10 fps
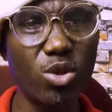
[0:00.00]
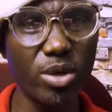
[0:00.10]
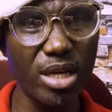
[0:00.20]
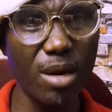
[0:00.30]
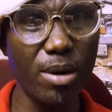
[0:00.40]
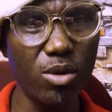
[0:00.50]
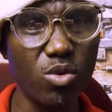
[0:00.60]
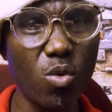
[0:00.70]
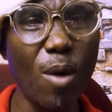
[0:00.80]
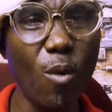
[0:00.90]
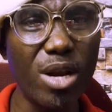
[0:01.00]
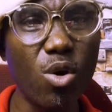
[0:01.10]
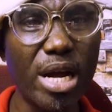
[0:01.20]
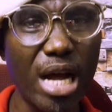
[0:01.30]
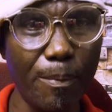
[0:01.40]
are talking about were
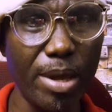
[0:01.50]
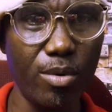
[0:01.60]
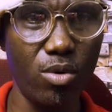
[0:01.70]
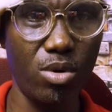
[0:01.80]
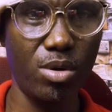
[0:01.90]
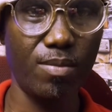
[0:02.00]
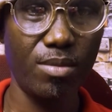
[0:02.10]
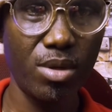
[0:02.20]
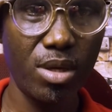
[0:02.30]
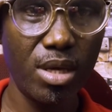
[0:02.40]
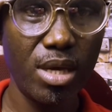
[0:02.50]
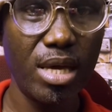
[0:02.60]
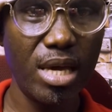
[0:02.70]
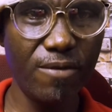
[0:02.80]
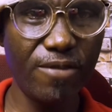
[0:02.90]
not capable.
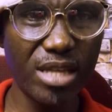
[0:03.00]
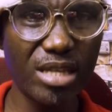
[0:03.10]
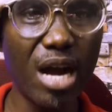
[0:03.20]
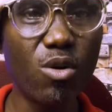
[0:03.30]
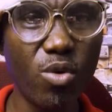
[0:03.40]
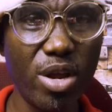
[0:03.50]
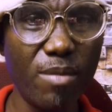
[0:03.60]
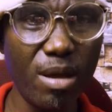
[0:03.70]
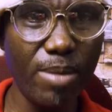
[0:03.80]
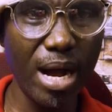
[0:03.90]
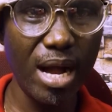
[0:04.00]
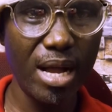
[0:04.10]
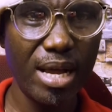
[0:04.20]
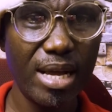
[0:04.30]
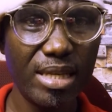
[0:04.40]
In fact, I could remember
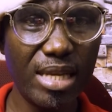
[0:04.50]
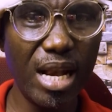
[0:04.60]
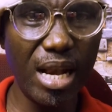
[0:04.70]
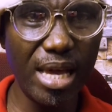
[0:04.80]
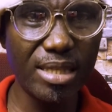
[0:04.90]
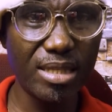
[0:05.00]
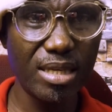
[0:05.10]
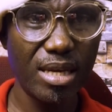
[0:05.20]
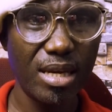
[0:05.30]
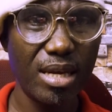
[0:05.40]
the late